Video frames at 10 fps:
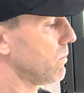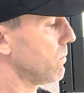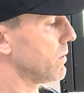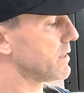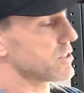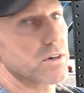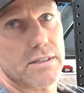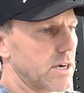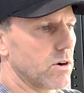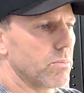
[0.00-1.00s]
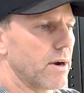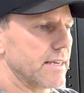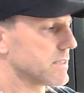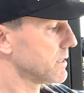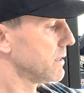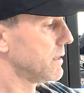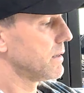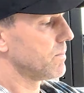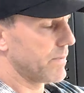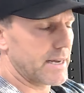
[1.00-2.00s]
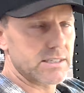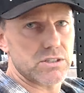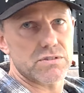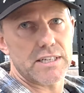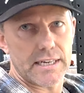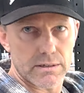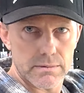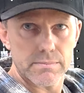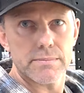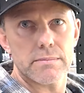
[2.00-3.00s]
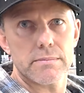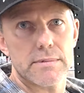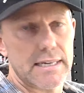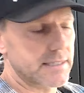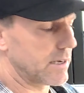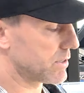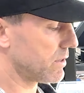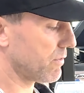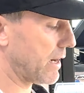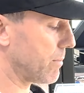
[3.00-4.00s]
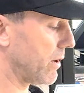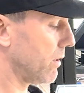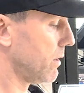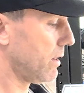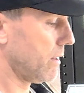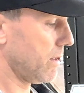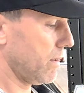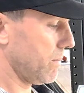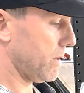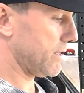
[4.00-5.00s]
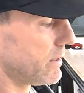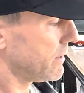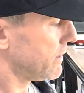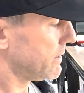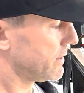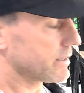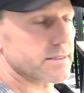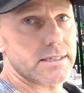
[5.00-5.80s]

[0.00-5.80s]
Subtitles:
with the strut tower brace that, as you've seen, ties down to the frame rail. But you can